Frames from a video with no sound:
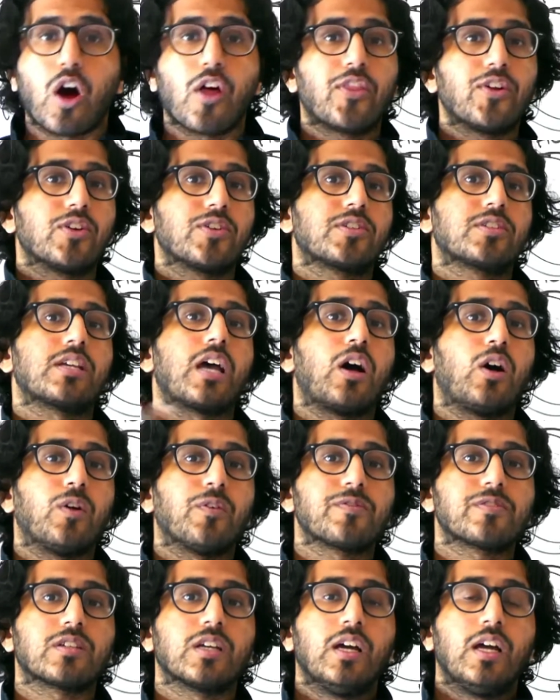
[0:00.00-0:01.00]
other
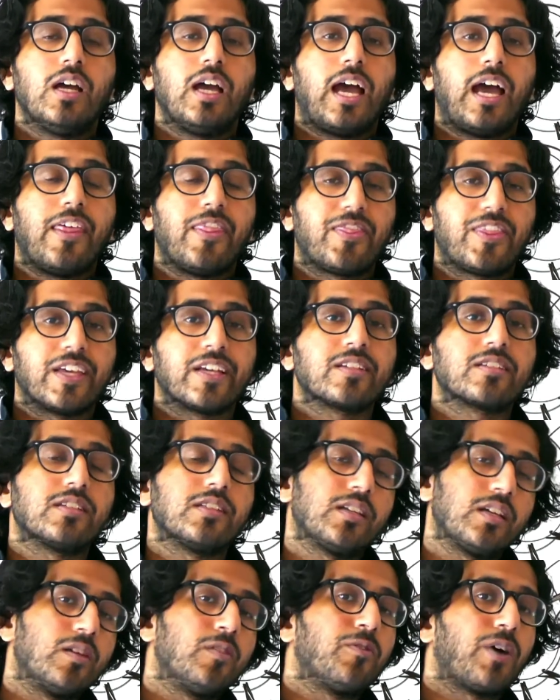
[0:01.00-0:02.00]
selves and things
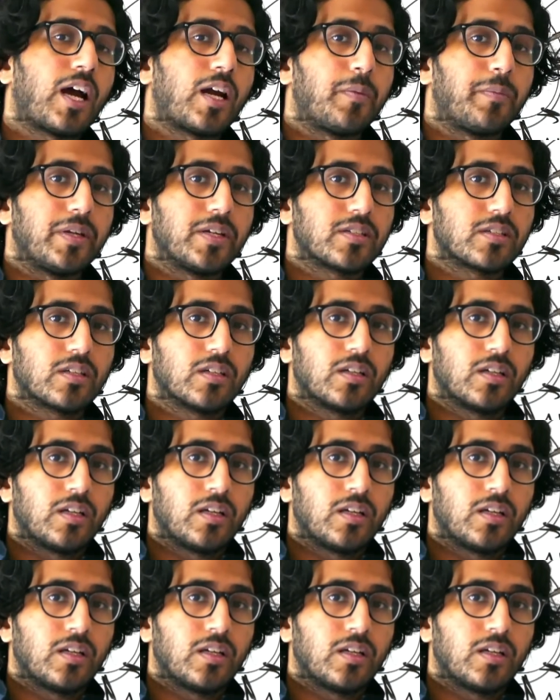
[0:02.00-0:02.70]
in the environment.